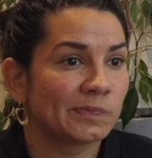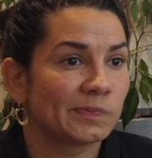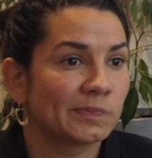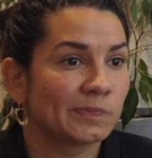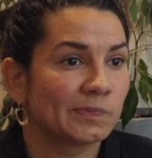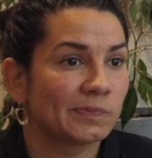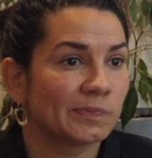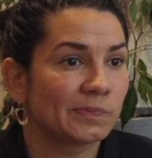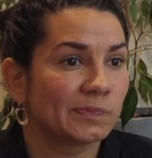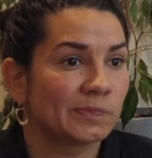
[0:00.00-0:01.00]

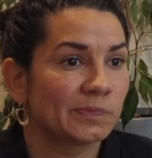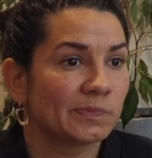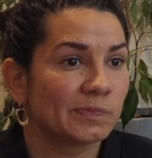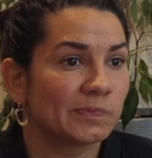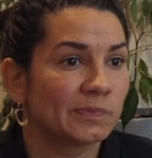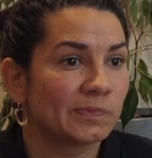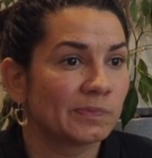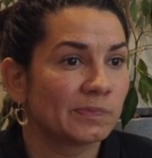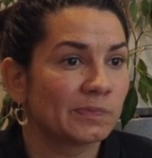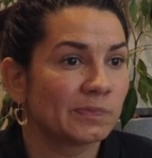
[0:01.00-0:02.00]

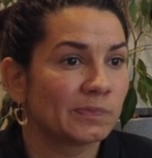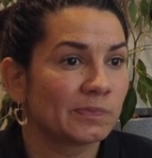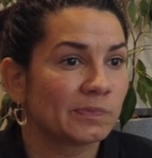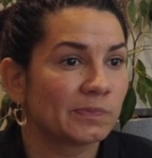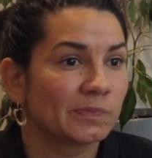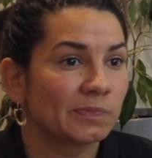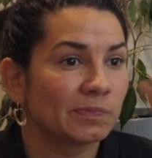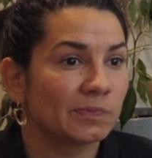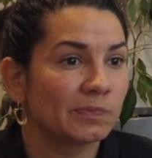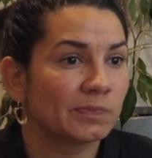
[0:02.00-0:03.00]

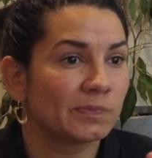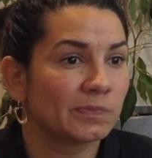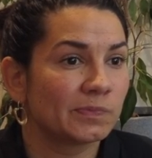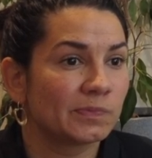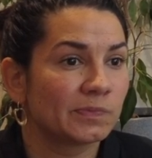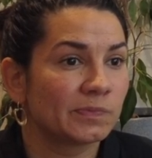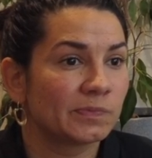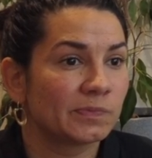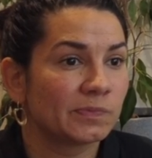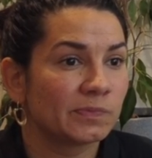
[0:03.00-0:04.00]

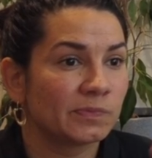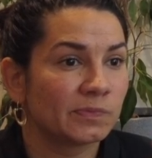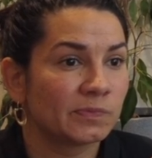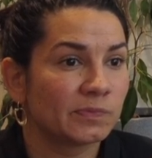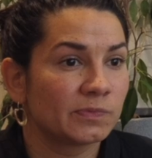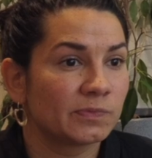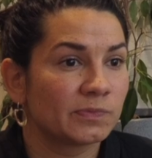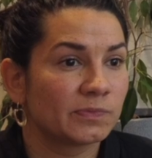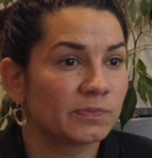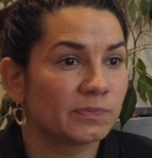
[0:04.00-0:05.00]

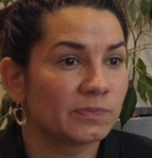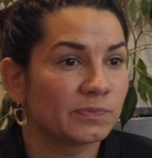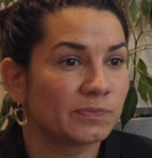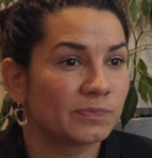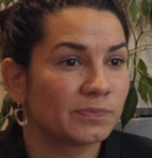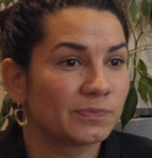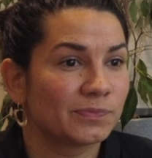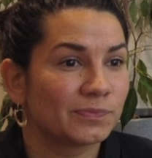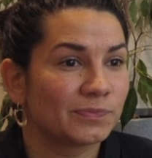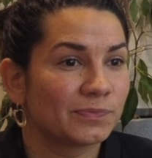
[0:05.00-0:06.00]

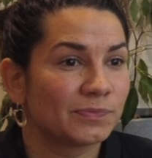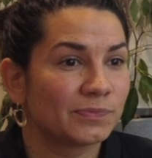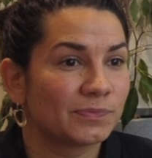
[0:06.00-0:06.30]
This person isn't speaking.